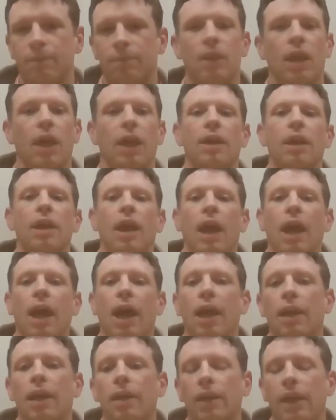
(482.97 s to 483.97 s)
that
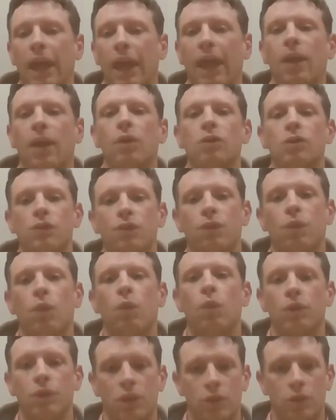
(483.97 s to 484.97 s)
allows
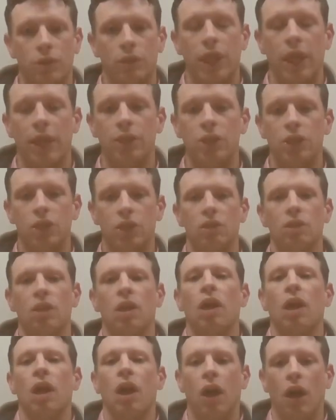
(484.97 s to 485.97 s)
for the creation
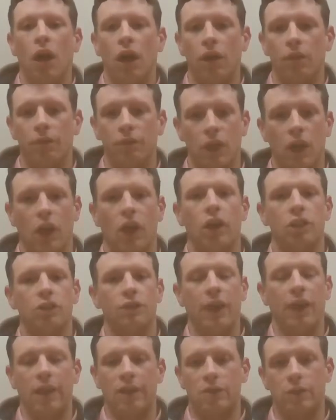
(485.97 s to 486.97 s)
of large
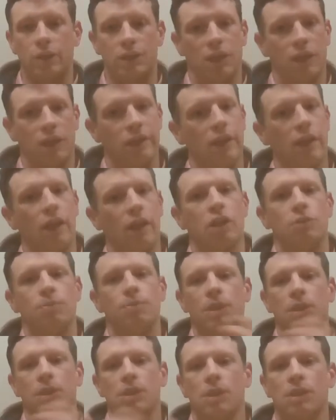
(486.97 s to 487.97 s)
factories and large
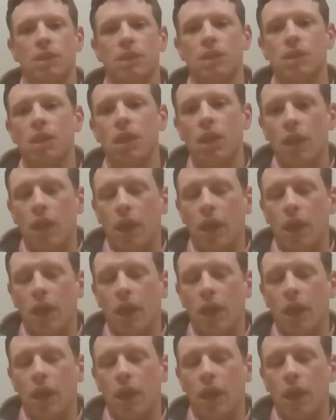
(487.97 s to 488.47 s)
businesses